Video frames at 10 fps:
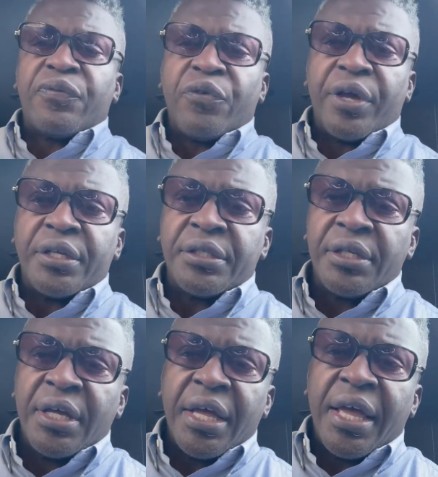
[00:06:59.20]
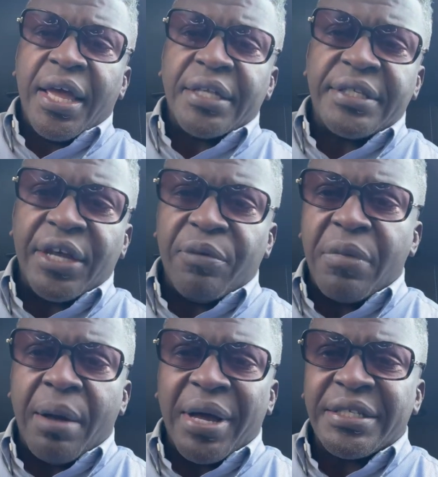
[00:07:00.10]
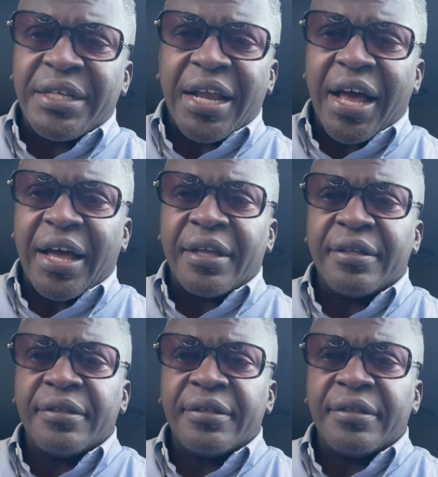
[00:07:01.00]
friends and tell your mama I said hi.